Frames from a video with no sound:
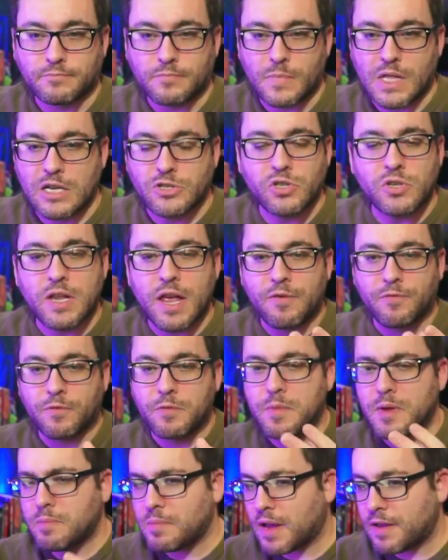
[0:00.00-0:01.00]
so yeah, for
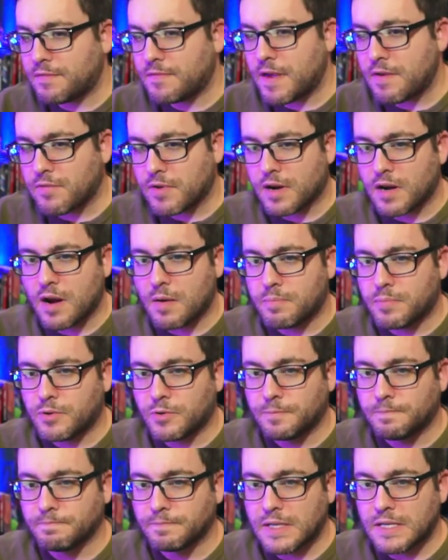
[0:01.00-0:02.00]
me, my favorite
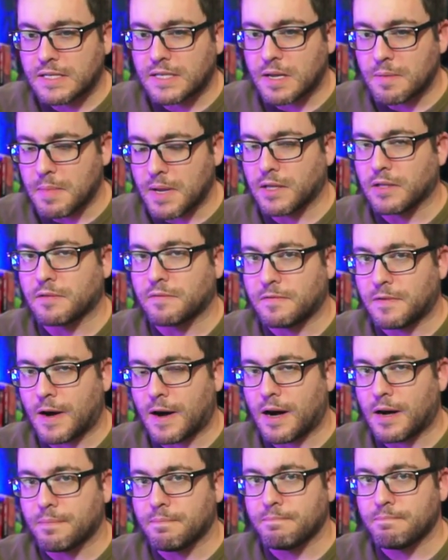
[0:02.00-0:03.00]
couple it's Kamille and
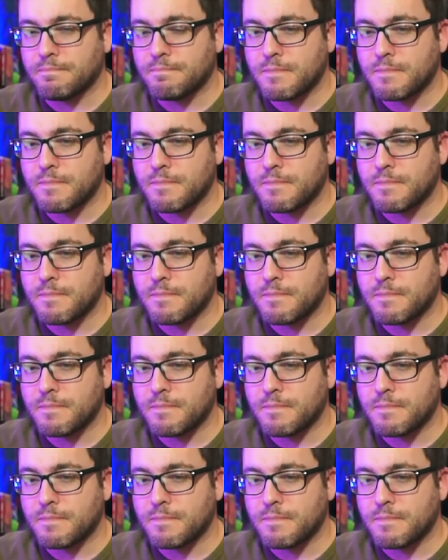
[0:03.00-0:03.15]
Fa